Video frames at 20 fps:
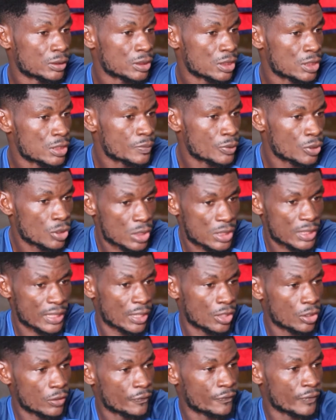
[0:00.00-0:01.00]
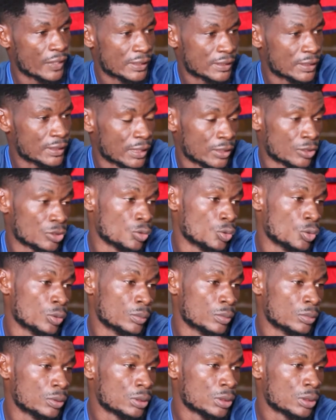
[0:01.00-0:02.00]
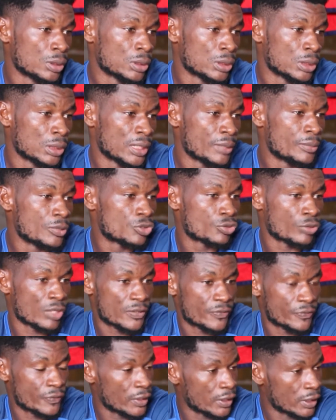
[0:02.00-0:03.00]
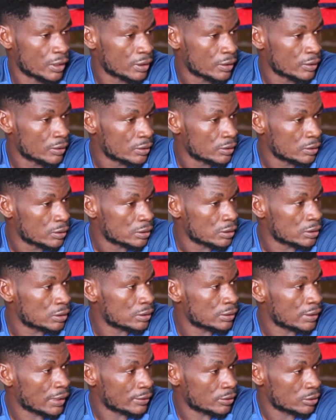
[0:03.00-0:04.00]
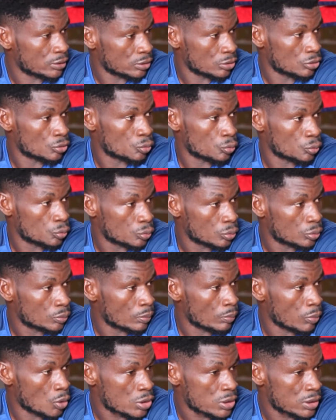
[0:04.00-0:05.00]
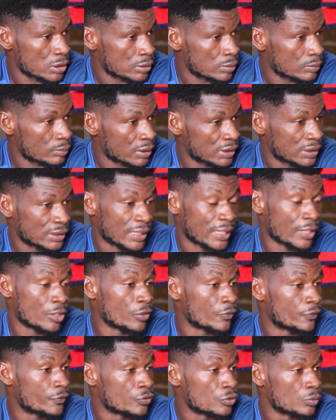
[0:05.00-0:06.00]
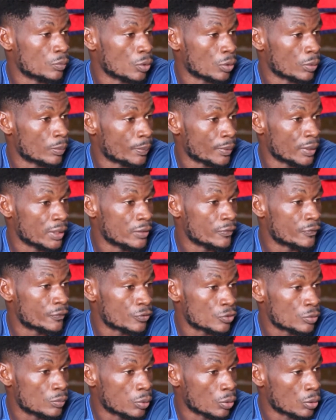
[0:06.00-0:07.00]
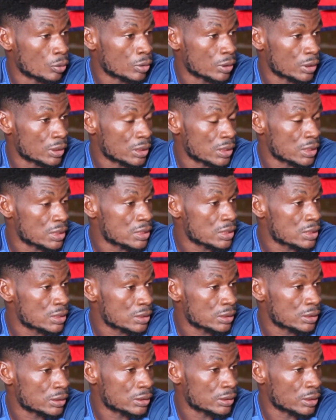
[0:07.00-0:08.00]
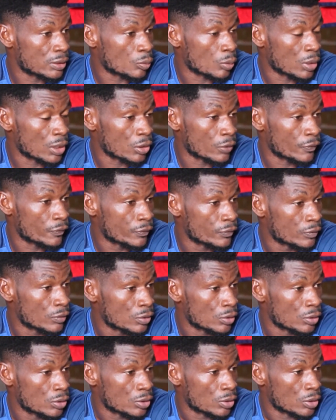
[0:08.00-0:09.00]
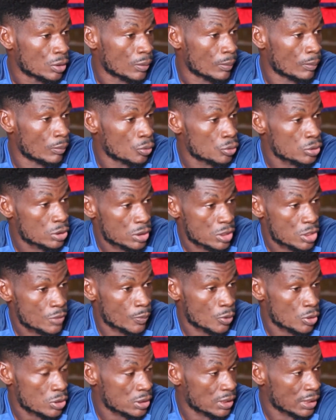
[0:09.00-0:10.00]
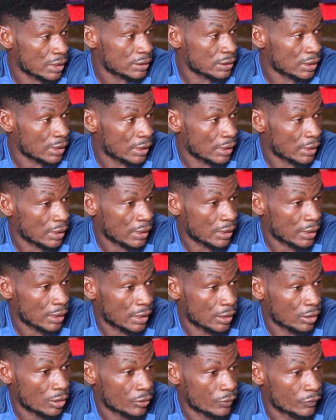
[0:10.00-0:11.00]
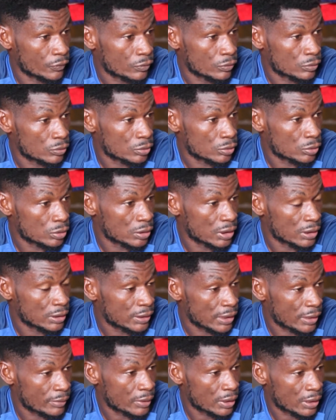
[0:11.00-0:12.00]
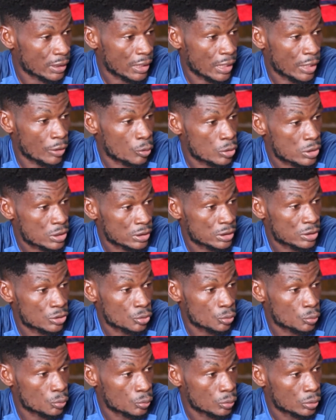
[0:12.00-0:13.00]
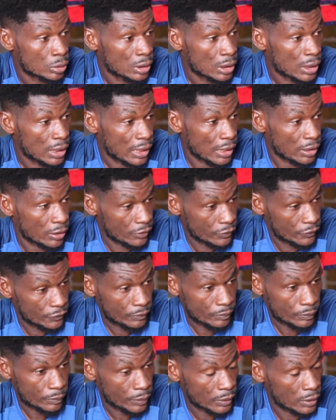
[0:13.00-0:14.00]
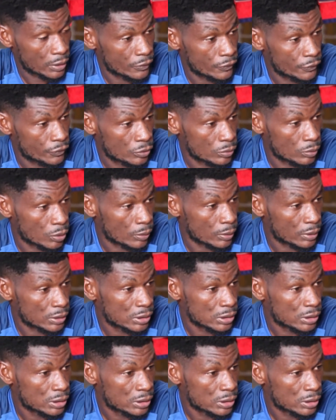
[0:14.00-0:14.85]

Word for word: is because I love fighting at home. Let me transfer that into boxing. But I love football. Playing football is one of most sports that I, I, I love during time that I was in school. I love playing football, but